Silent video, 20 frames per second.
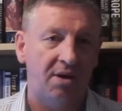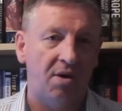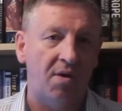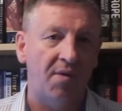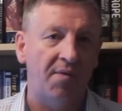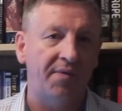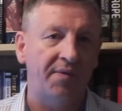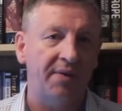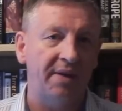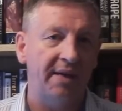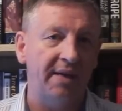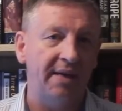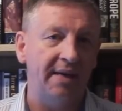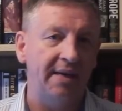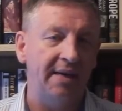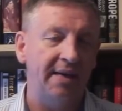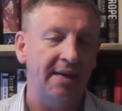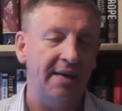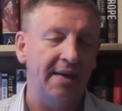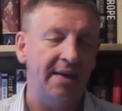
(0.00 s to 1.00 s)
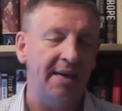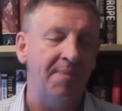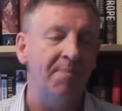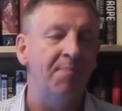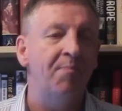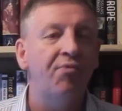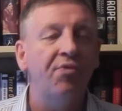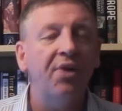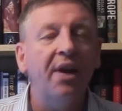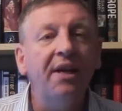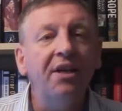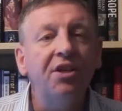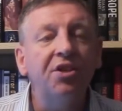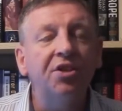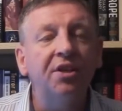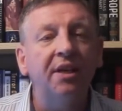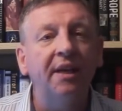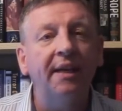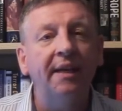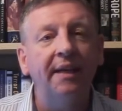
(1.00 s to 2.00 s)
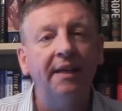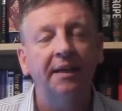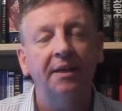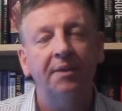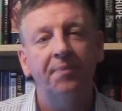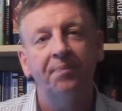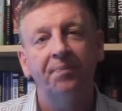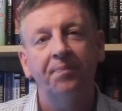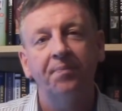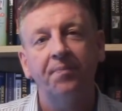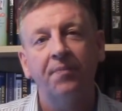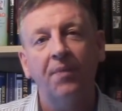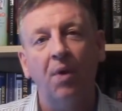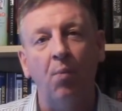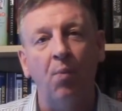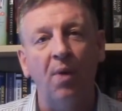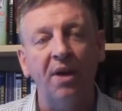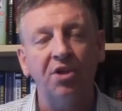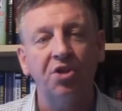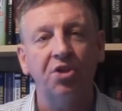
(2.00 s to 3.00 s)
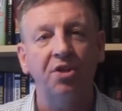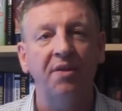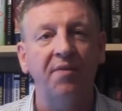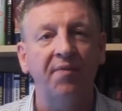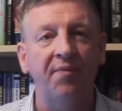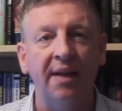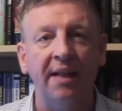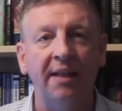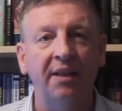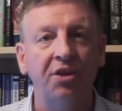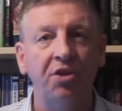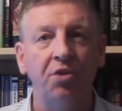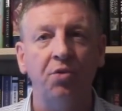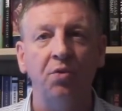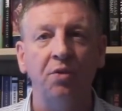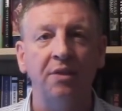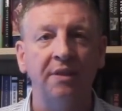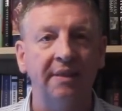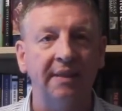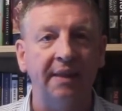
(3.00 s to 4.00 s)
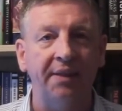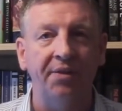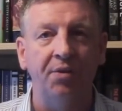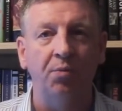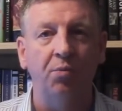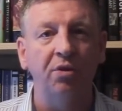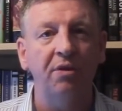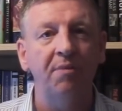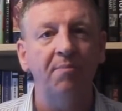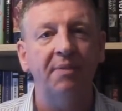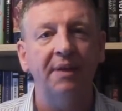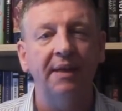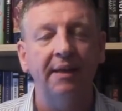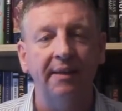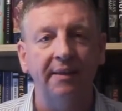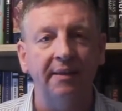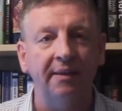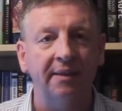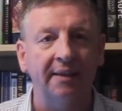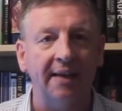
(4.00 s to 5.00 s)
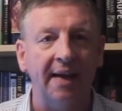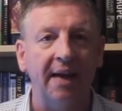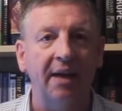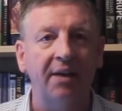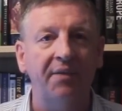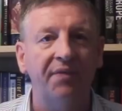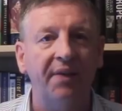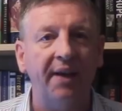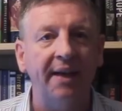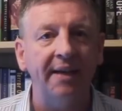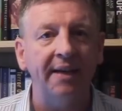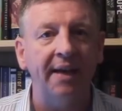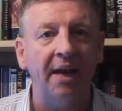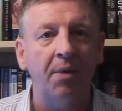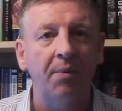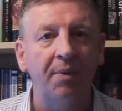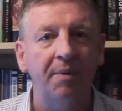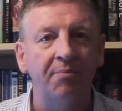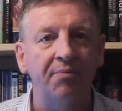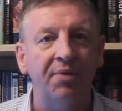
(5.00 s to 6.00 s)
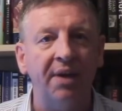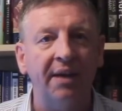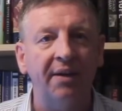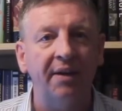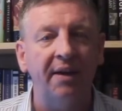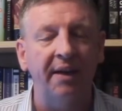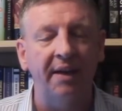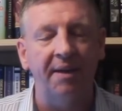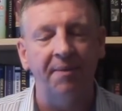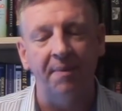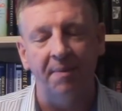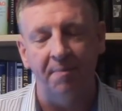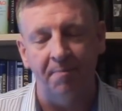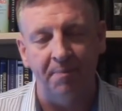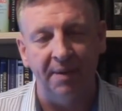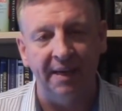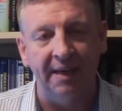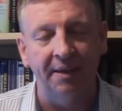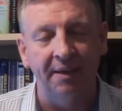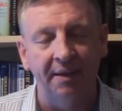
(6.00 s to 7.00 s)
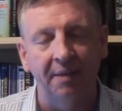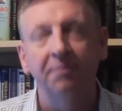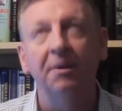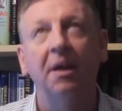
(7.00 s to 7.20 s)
of embracing Western values, then there wouldn't be a little caliphate now in Blackburn,